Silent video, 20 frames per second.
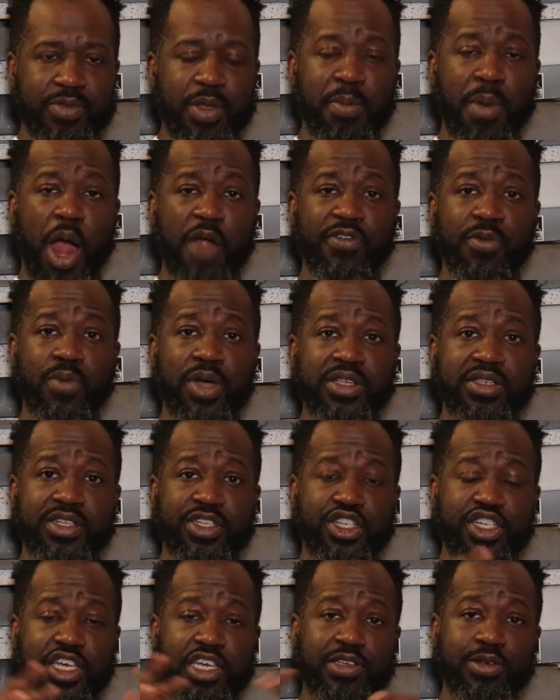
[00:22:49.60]
Marvin went
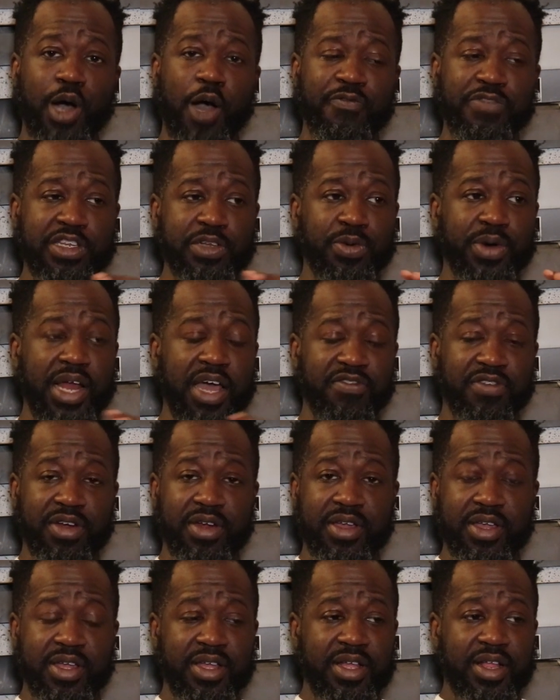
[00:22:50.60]
to G's office or
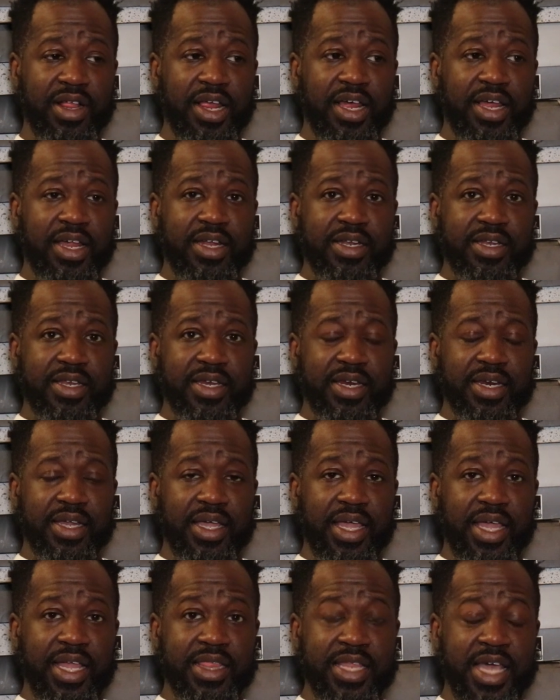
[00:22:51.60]
whatever.
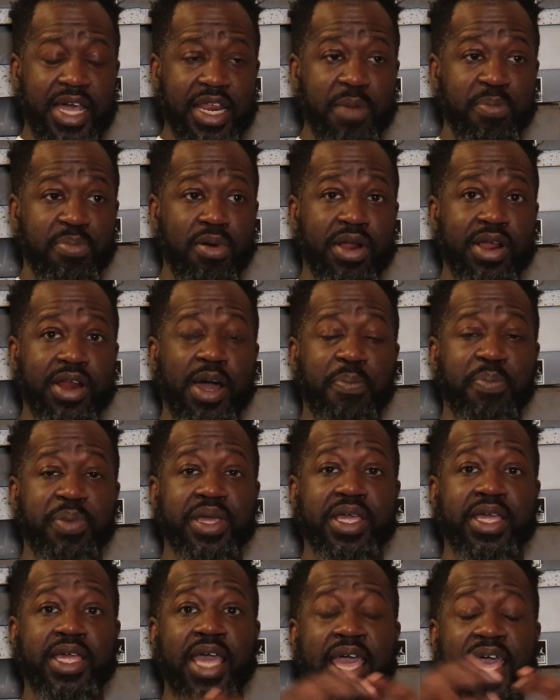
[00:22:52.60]
And then he brought it up
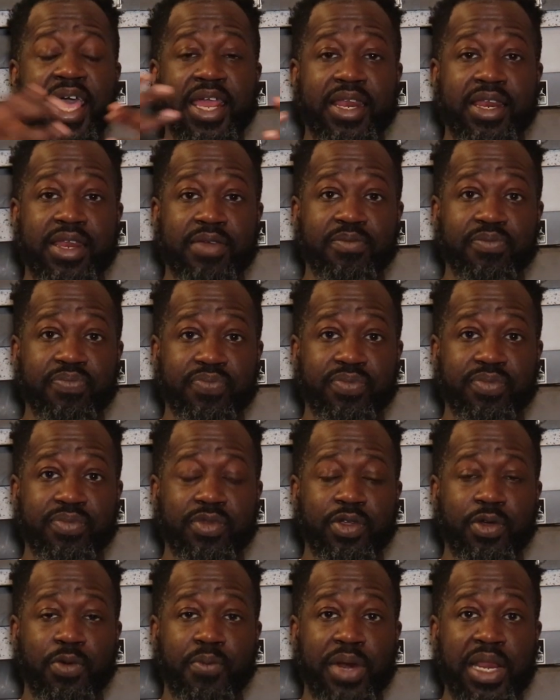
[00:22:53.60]
again
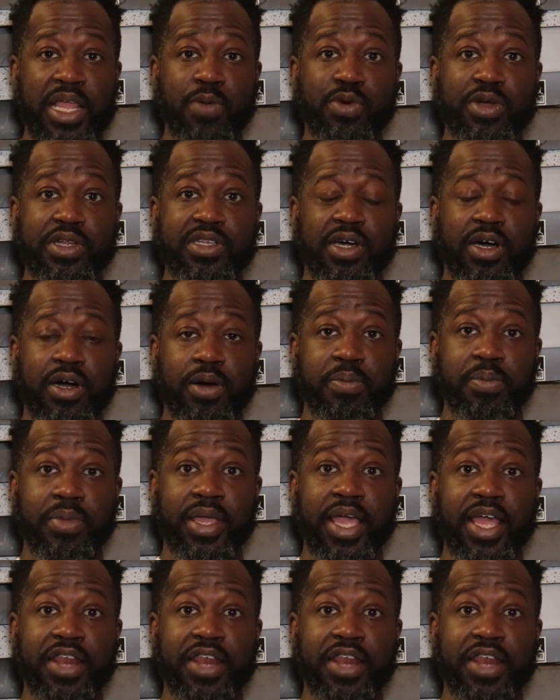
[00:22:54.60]
when he was trying